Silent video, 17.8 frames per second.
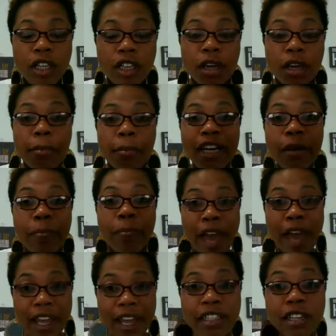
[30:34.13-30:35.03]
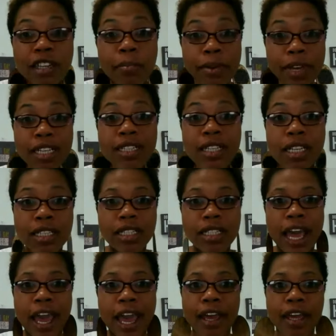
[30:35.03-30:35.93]
the money back into business
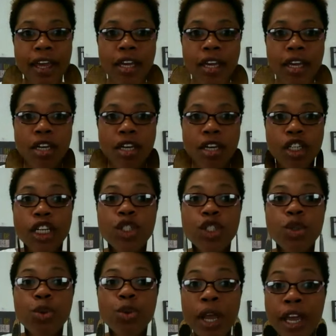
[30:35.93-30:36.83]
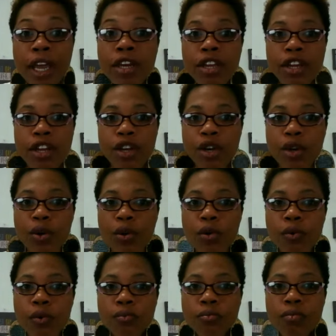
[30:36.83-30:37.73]
that can train you
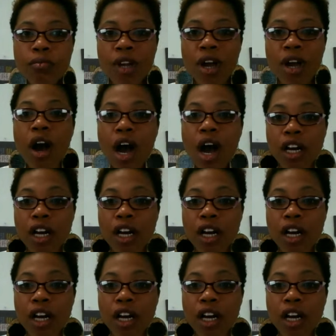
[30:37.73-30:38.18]
on how to